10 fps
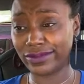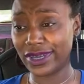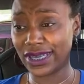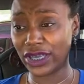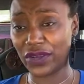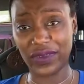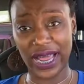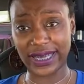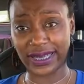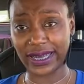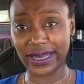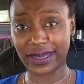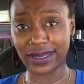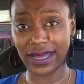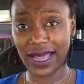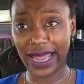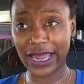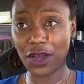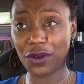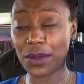leave it as it is. You
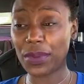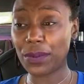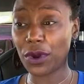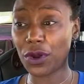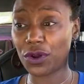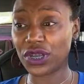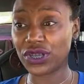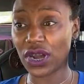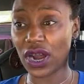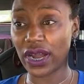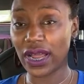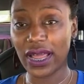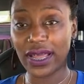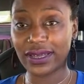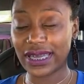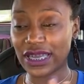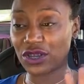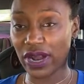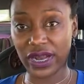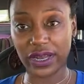know, then people are going to start
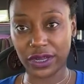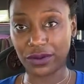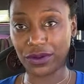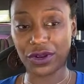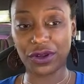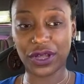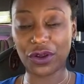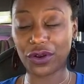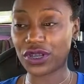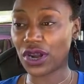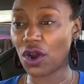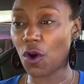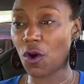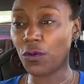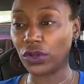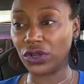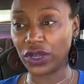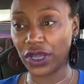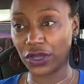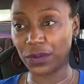discrediting you. You know, they're going to start
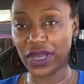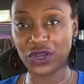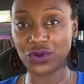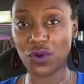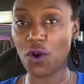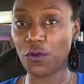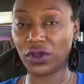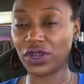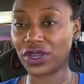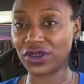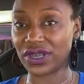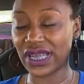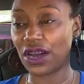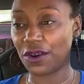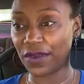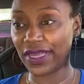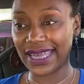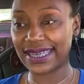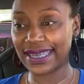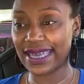overlooking you because you overlook yourself and they
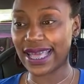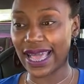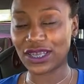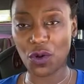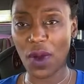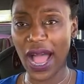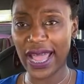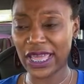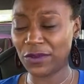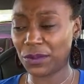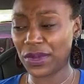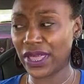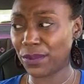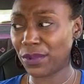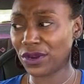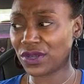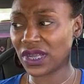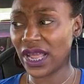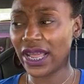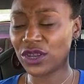see that. So why even be that person
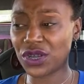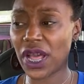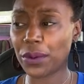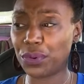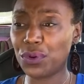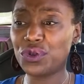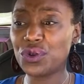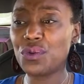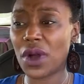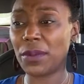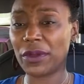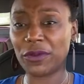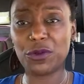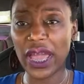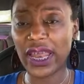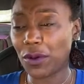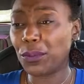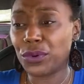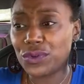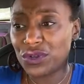to try to boost you up if you can't even
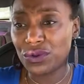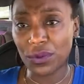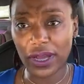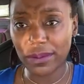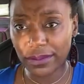boost you up?